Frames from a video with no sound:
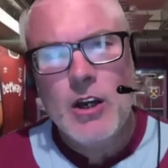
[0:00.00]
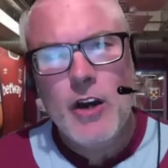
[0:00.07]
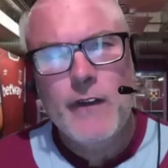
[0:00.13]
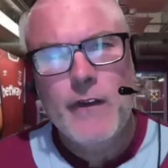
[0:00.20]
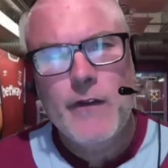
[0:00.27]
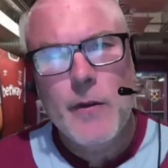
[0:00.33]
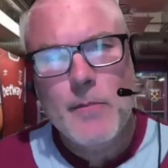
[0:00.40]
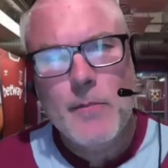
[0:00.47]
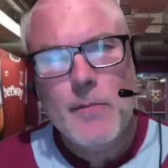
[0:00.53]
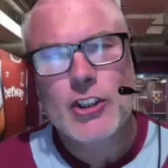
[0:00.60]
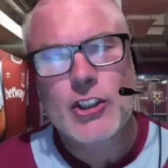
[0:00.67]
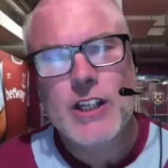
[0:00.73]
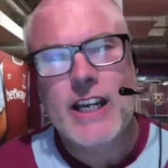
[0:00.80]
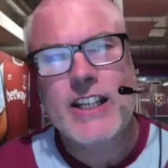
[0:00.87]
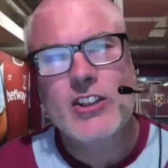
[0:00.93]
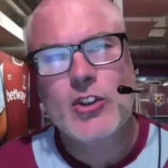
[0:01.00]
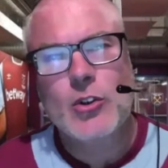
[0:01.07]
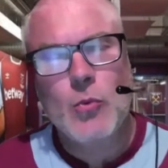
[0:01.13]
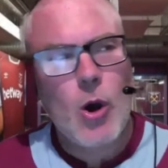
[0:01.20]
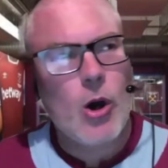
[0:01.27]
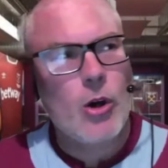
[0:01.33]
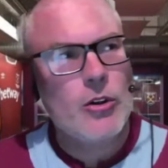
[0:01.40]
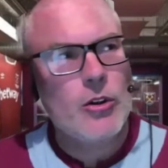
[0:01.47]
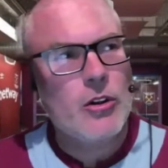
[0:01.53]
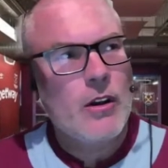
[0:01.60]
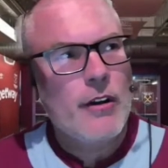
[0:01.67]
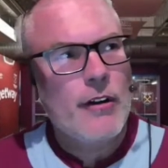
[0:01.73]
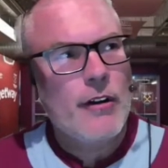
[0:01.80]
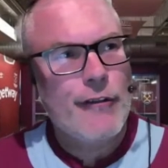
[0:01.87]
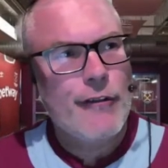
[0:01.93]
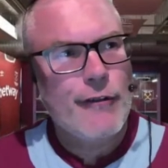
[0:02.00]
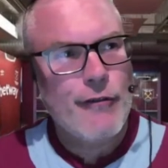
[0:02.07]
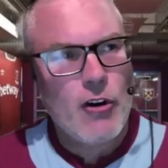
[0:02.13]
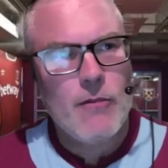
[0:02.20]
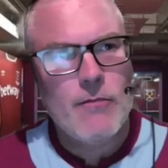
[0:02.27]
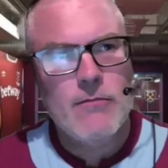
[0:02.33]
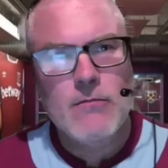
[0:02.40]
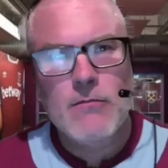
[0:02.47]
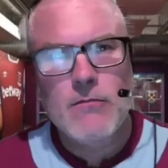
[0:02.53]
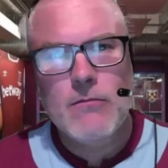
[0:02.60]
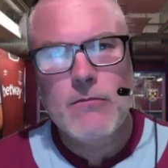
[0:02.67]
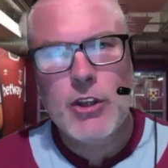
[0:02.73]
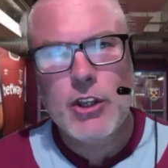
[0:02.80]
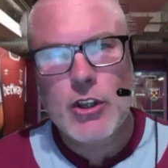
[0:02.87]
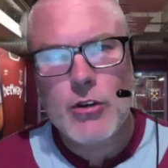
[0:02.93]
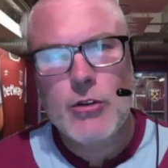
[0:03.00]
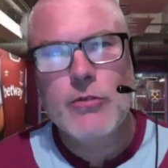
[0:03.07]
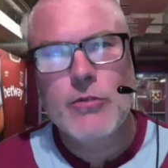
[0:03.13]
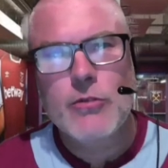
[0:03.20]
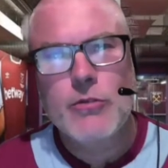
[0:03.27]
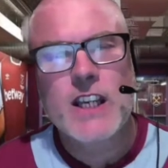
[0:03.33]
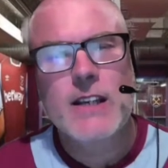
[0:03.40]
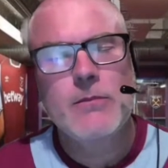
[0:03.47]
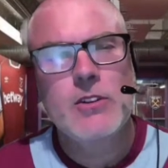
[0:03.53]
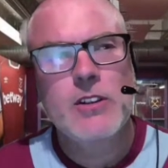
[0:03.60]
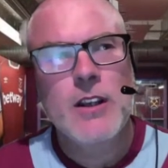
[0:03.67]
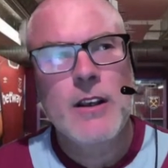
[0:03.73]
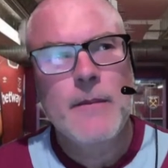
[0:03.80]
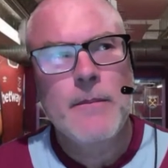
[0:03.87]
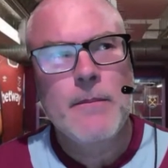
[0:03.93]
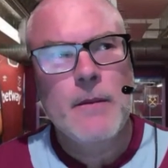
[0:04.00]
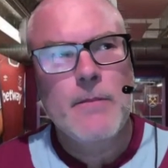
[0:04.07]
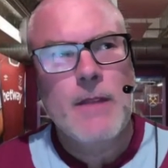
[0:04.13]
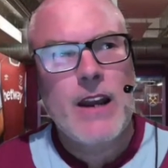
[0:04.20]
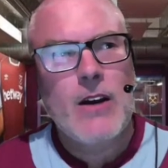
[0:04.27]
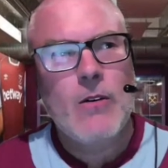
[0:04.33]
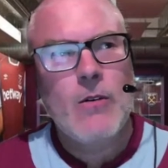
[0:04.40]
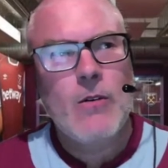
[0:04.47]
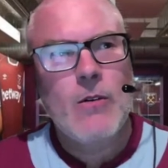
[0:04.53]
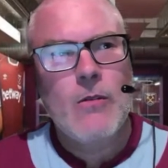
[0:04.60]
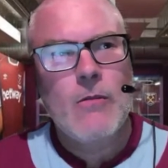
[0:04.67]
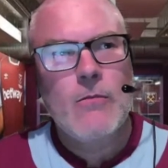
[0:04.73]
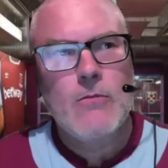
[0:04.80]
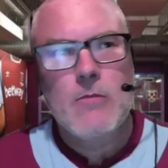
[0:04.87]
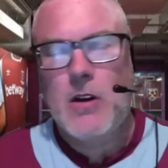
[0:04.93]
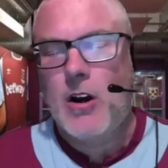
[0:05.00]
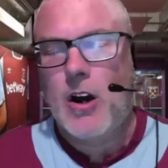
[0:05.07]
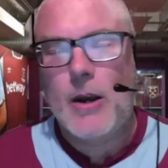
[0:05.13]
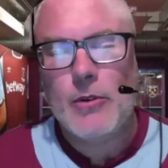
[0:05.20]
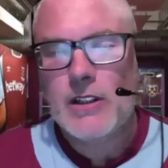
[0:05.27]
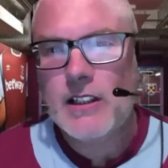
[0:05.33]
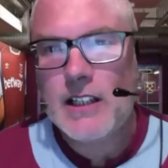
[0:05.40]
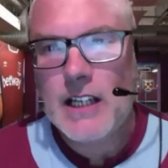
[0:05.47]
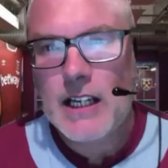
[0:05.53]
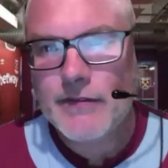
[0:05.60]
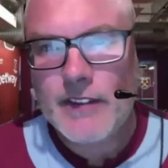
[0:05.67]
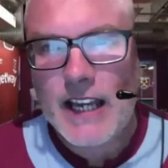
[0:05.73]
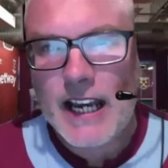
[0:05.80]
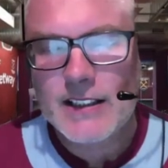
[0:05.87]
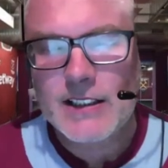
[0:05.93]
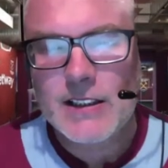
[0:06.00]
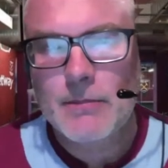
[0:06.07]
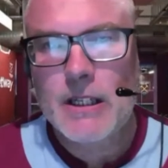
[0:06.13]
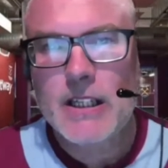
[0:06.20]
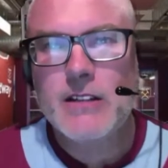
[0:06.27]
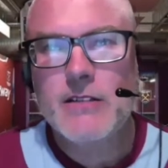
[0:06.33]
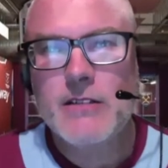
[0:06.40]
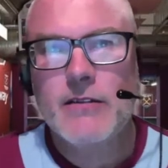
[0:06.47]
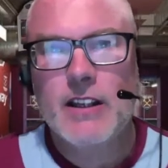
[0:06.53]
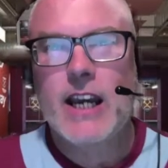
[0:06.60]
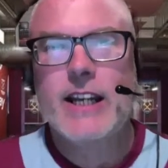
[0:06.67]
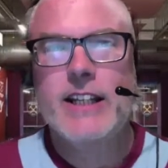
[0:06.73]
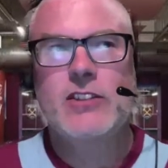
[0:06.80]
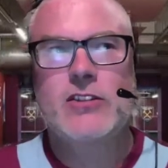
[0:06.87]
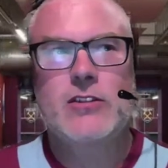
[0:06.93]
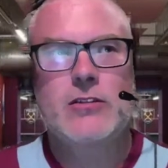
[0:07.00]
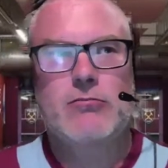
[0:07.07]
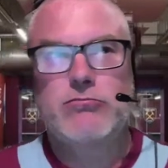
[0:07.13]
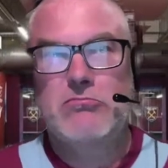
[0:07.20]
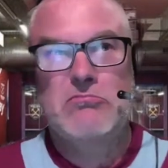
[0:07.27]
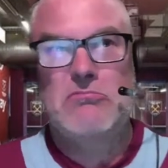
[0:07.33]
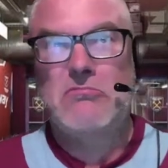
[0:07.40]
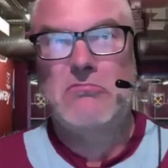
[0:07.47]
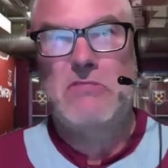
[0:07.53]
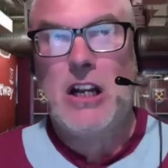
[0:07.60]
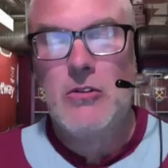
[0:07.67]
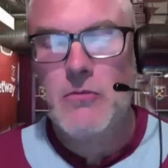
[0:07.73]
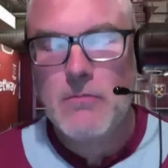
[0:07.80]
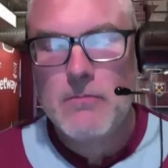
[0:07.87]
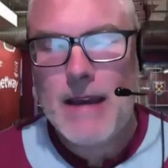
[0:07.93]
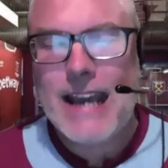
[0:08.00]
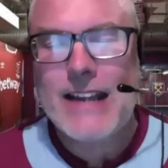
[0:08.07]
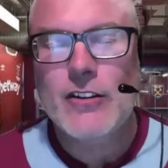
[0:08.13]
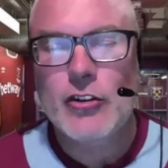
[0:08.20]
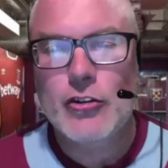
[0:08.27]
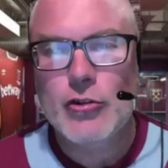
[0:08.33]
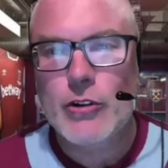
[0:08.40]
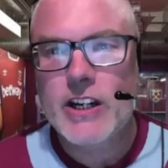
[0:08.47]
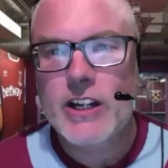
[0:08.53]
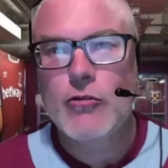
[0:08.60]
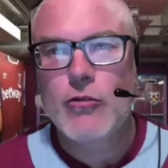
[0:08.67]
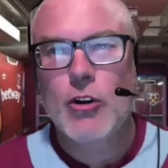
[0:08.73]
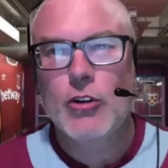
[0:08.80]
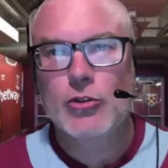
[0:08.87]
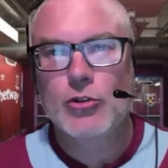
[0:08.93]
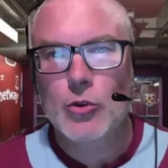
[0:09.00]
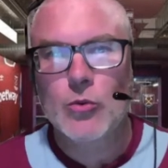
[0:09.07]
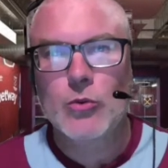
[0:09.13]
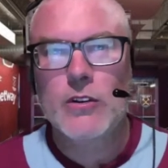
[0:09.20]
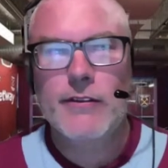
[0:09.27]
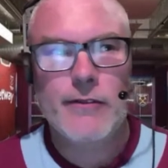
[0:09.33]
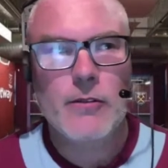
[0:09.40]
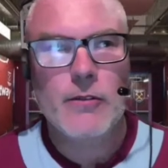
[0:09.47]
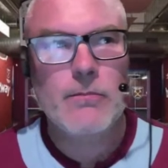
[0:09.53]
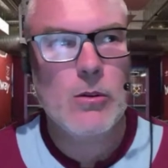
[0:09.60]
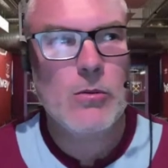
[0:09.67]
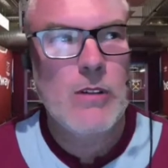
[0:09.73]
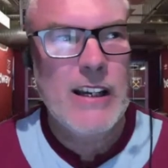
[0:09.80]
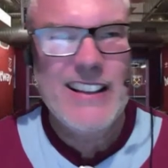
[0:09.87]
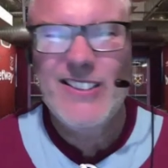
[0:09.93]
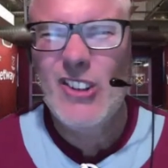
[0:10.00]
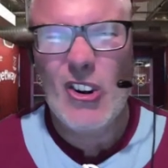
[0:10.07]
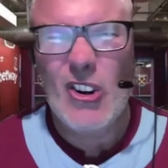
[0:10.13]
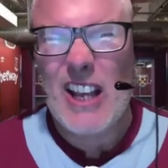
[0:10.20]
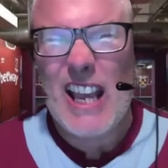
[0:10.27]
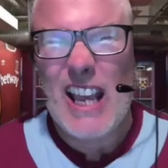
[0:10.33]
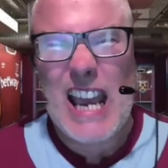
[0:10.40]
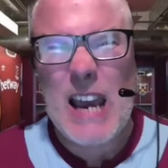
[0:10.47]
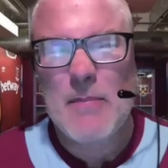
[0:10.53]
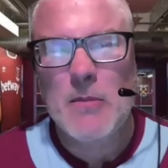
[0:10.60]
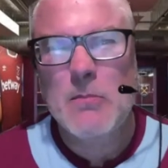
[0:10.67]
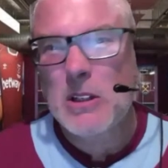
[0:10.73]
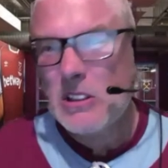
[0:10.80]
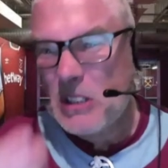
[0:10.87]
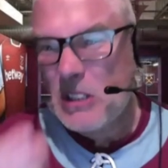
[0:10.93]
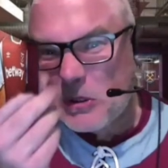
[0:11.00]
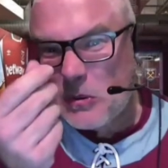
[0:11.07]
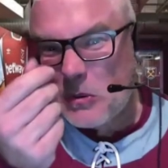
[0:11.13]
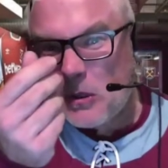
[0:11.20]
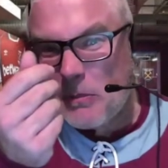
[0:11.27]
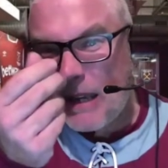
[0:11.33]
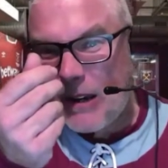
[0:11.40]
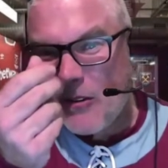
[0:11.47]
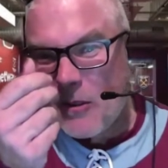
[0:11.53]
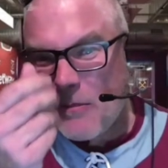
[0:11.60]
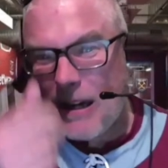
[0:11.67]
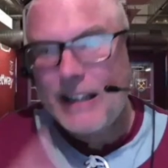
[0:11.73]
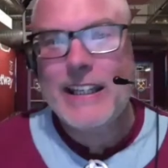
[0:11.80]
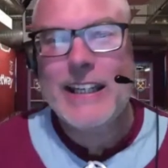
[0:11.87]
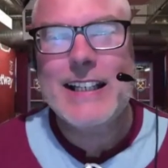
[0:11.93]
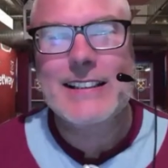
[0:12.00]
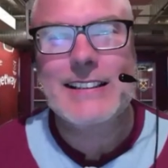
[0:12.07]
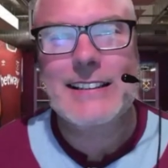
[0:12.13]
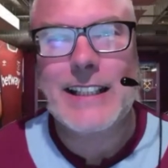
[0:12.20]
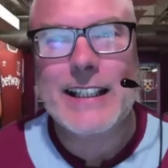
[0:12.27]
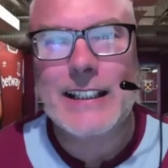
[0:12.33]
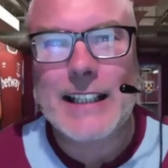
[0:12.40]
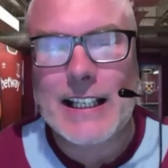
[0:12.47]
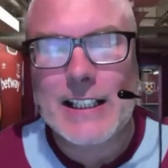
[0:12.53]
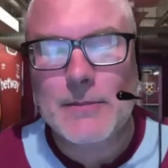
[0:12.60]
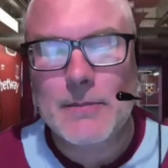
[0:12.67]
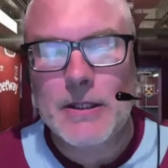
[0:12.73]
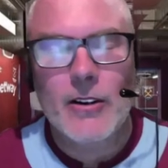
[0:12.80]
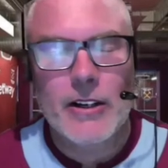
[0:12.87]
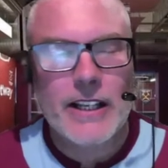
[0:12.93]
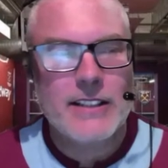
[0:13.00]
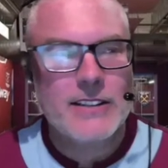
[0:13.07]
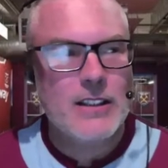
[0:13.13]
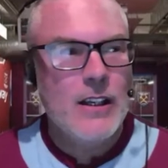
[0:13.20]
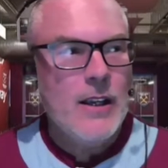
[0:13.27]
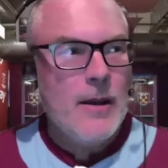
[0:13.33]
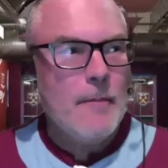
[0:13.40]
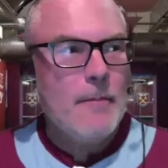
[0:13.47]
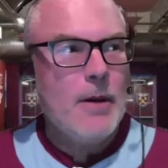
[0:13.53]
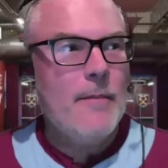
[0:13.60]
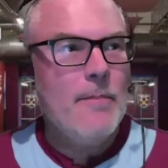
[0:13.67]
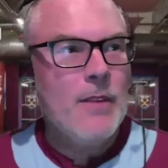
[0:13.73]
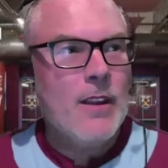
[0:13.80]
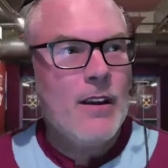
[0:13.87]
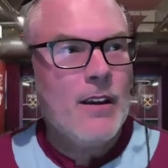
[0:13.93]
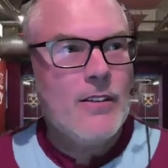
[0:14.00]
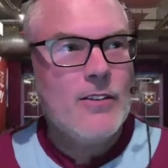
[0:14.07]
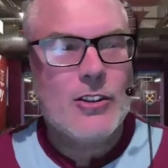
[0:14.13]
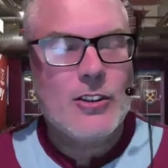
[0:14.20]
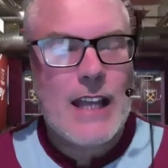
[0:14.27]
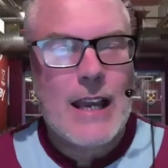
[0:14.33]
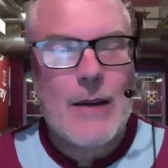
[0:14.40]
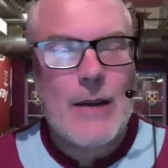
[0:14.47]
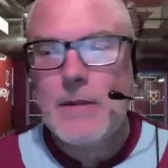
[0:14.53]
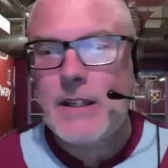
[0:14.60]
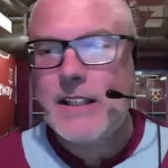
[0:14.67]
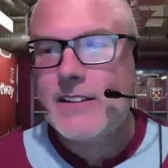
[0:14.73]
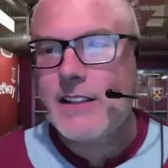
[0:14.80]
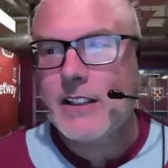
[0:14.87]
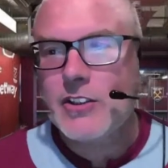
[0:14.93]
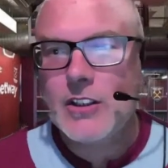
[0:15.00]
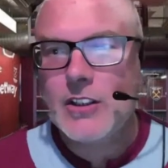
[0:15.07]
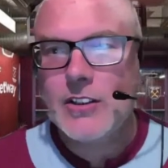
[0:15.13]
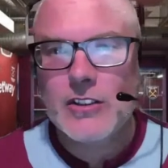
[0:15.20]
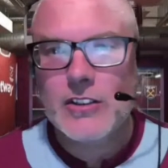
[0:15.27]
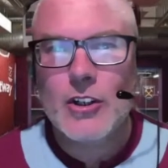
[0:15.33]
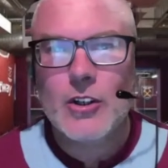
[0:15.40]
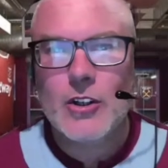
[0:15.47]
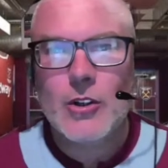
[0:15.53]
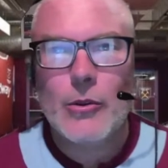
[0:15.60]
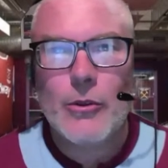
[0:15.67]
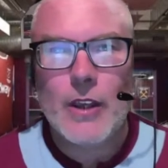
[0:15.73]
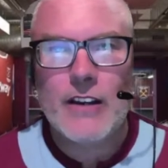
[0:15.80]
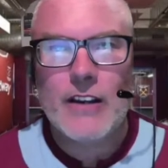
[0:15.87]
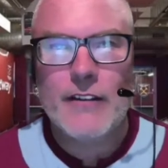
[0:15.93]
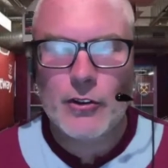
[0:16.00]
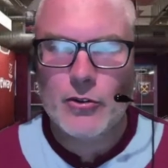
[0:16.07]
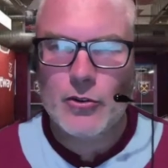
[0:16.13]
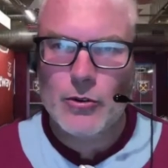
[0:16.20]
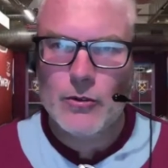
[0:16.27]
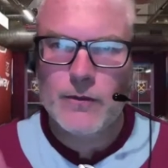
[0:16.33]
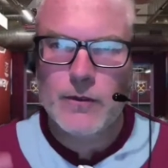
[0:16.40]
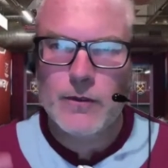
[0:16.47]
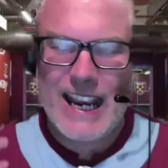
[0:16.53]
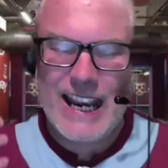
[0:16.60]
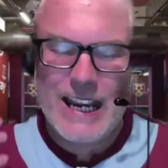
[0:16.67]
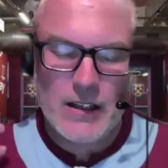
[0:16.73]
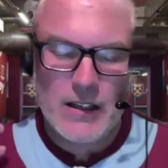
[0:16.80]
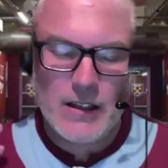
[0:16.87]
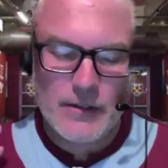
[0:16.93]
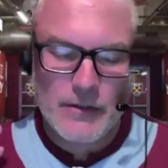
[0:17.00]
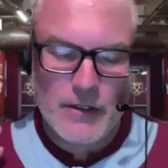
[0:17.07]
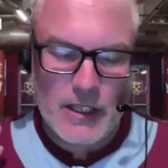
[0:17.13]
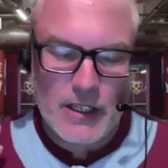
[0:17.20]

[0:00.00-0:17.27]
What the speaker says: of the match day squad from the youths. Now, I would love that to be the case, you know, mandatory across all of football. Not going to happen because it's all about the money, isn't it? Let's be honest. But just that would be such a good thing for sort of like the